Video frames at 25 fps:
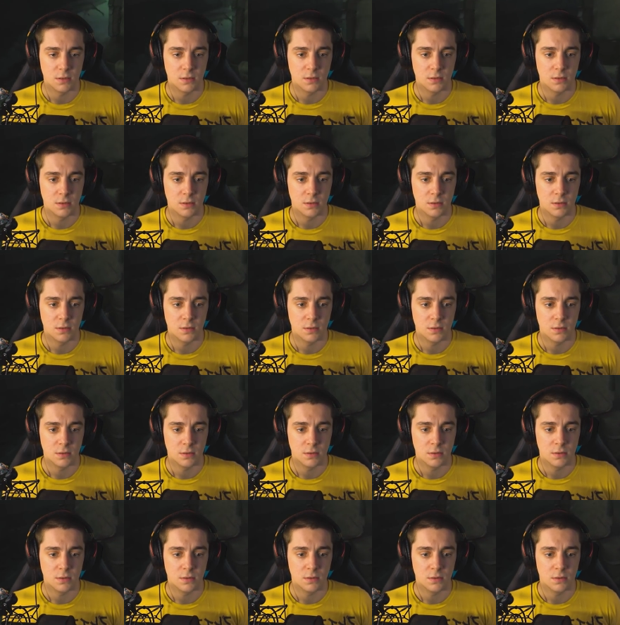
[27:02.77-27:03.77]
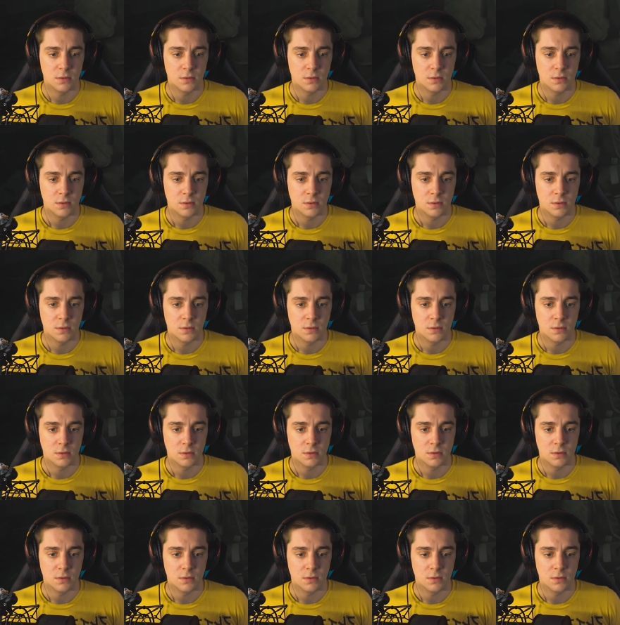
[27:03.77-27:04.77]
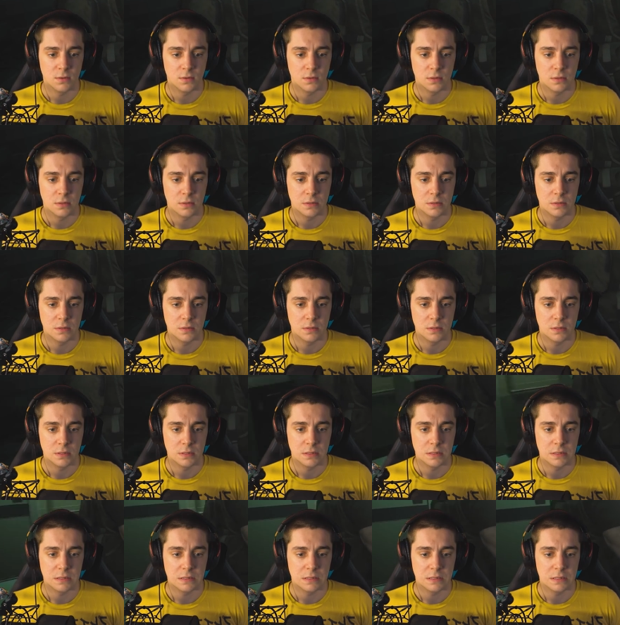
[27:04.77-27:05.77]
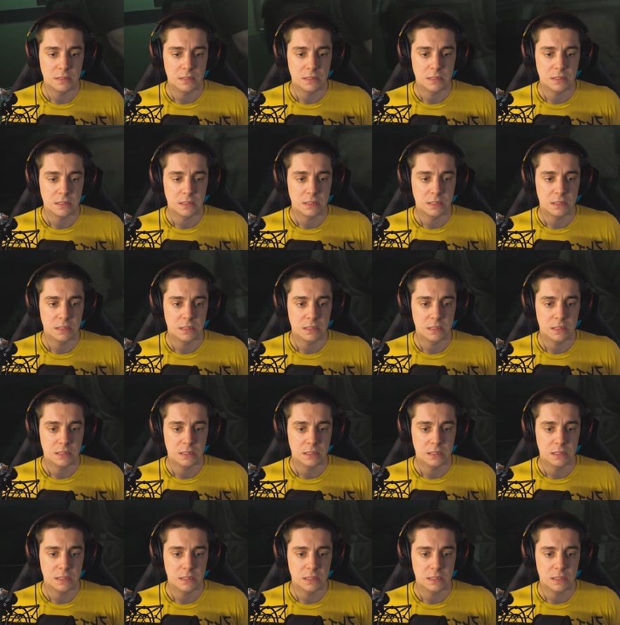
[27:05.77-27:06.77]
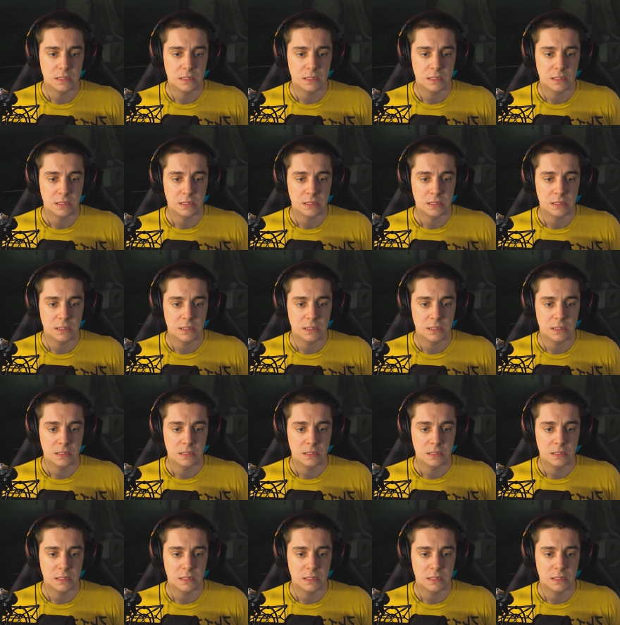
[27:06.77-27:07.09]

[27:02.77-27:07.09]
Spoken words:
(silence)